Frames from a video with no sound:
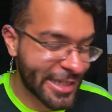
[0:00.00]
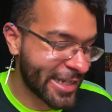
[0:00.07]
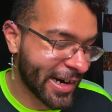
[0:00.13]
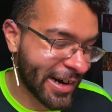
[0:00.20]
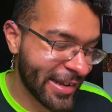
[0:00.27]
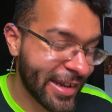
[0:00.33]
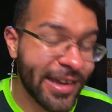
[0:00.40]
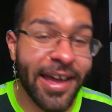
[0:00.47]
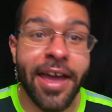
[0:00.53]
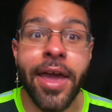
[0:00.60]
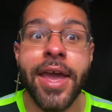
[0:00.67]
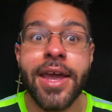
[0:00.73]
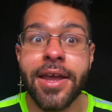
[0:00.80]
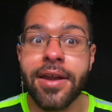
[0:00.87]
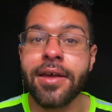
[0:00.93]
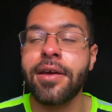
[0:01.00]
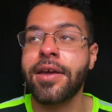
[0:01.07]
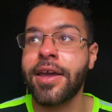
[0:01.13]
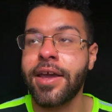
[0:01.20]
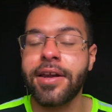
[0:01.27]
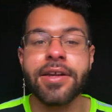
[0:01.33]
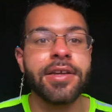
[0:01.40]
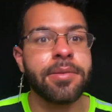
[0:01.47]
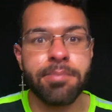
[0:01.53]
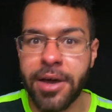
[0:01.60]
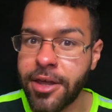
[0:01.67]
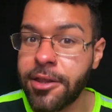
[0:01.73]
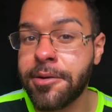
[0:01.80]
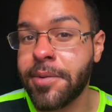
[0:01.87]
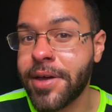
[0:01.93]
darling. I hate it. I hate it. And
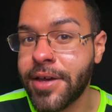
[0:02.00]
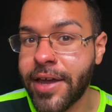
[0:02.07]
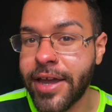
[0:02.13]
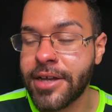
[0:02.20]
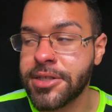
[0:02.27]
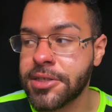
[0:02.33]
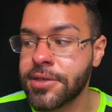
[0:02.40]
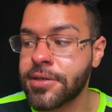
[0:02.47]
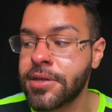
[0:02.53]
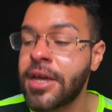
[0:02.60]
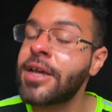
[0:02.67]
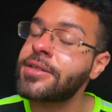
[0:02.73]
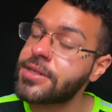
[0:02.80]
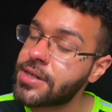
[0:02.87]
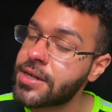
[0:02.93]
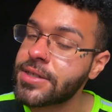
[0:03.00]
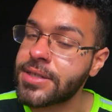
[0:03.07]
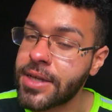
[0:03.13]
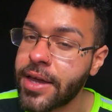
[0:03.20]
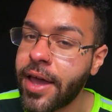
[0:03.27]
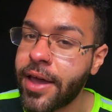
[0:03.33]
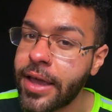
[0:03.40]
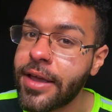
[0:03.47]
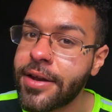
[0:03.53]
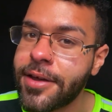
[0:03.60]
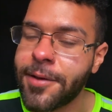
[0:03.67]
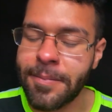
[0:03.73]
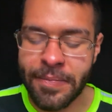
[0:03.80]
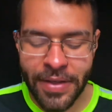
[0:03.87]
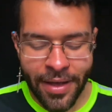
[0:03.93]
by the way, Cancer, did I say I hate it?